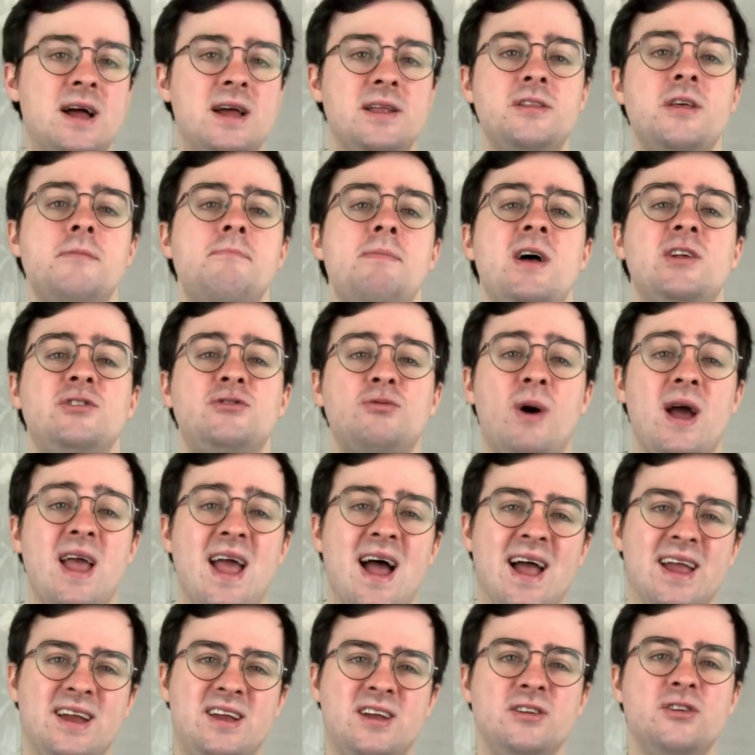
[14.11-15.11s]
The best way
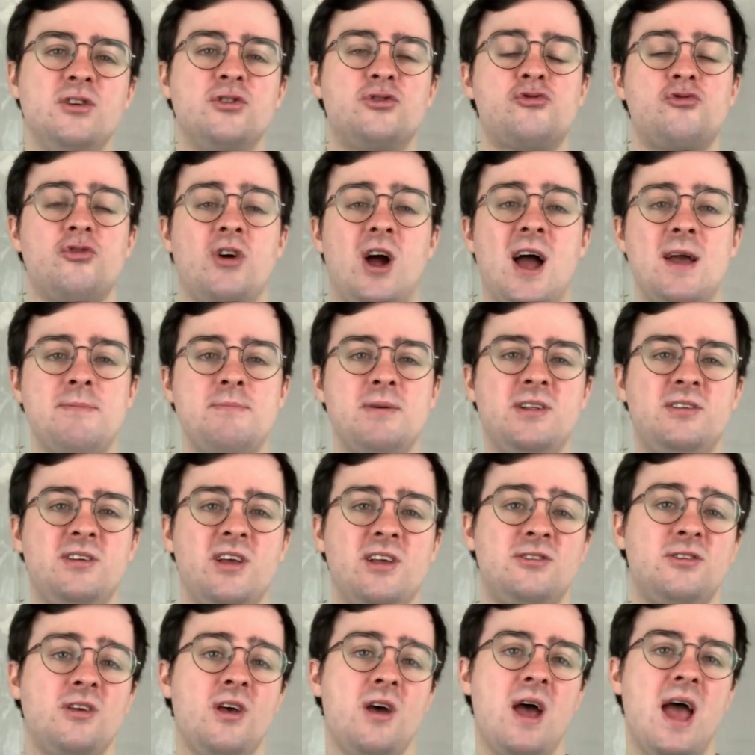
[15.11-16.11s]
I can describe it
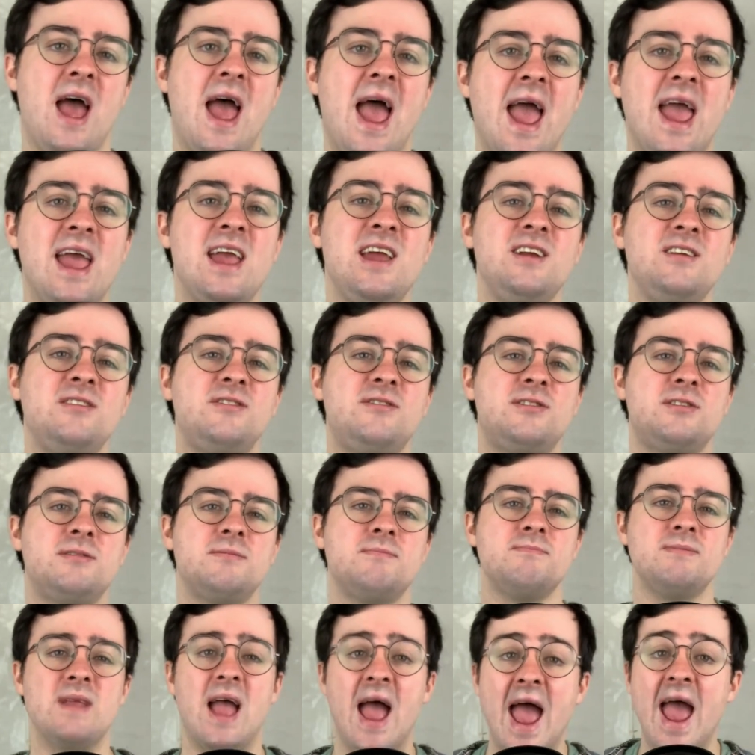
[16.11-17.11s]
is a hate
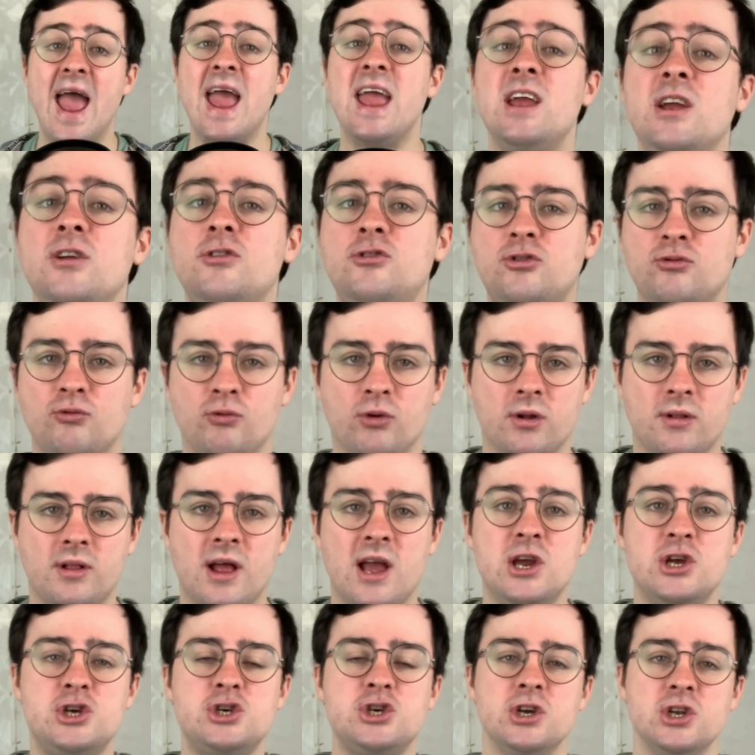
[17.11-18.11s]

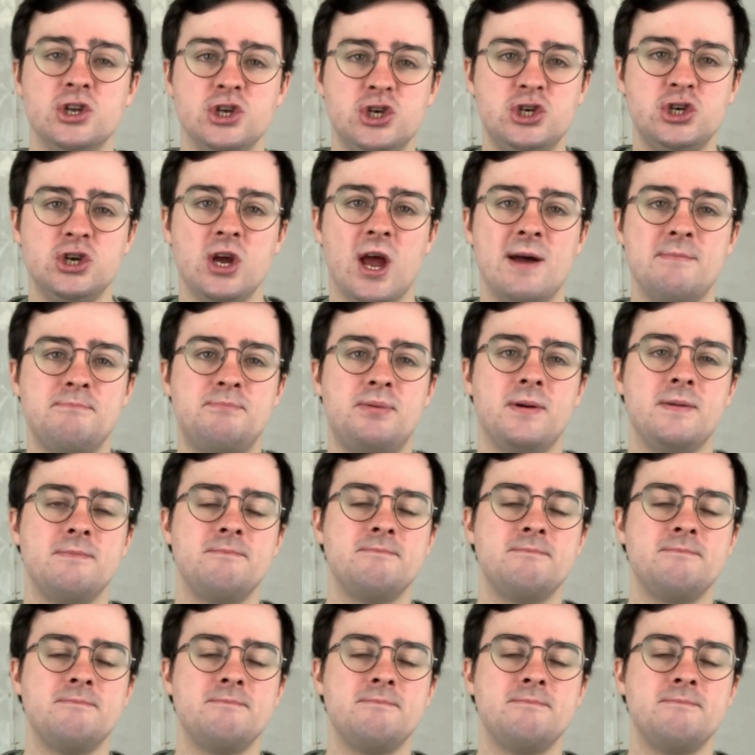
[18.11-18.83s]
relationship.